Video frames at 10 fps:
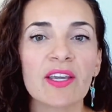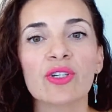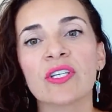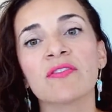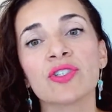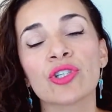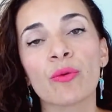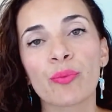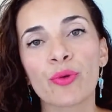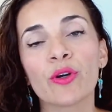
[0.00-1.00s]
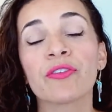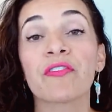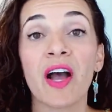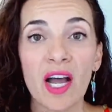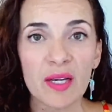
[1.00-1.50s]
you just have to show proof of
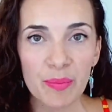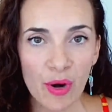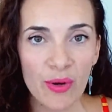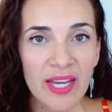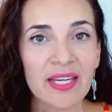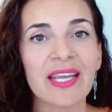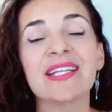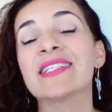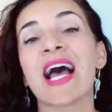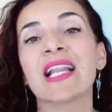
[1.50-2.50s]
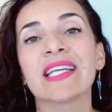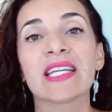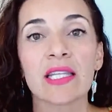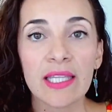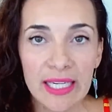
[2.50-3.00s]
unbroken
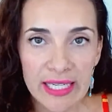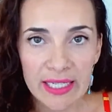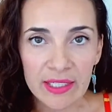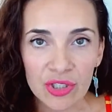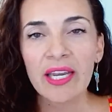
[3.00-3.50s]
Italian lineage.